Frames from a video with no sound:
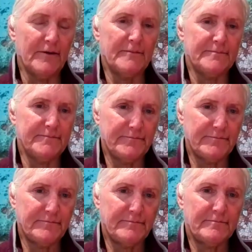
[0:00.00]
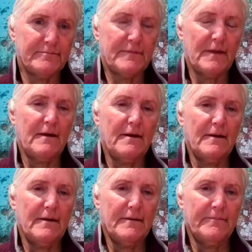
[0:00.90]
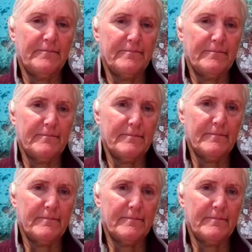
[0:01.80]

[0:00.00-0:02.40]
on all those. And like,